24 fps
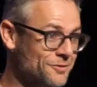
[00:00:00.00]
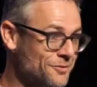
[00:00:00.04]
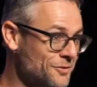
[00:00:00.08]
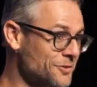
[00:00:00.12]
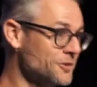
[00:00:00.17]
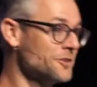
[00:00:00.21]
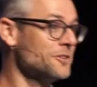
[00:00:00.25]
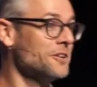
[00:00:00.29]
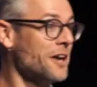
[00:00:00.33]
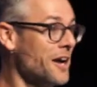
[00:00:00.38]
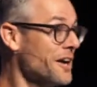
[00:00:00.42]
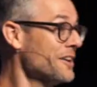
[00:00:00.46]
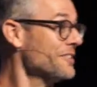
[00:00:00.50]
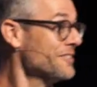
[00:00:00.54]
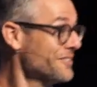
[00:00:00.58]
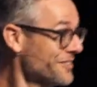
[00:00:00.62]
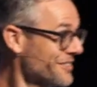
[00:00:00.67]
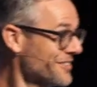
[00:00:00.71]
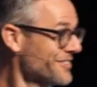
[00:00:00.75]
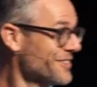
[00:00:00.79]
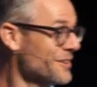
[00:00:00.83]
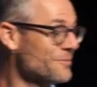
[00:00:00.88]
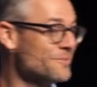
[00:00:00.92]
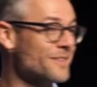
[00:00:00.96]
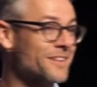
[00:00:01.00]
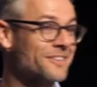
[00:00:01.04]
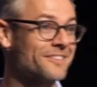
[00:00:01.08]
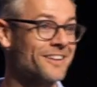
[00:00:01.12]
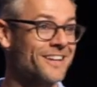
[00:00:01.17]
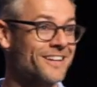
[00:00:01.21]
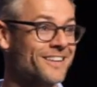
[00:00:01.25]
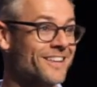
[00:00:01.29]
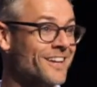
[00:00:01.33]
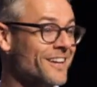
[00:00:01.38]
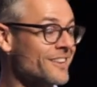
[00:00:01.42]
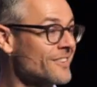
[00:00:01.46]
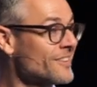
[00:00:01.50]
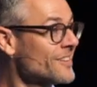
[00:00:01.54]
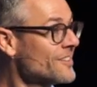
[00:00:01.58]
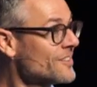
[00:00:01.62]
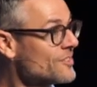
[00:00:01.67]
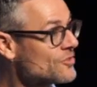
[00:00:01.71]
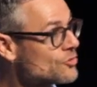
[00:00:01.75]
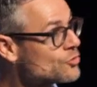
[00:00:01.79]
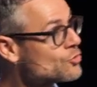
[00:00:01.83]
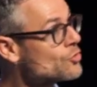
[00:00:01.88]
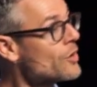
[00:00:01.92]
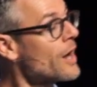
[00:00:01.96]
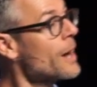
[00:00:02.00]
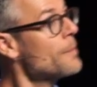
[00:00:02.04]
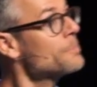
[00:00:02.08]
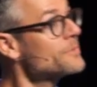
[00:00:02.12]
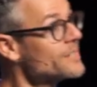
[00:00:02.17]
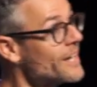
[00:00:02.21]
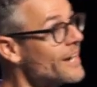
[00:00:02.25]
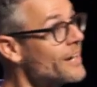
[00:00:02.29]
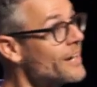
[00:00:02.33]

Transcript: for us, or something like that. They just dropped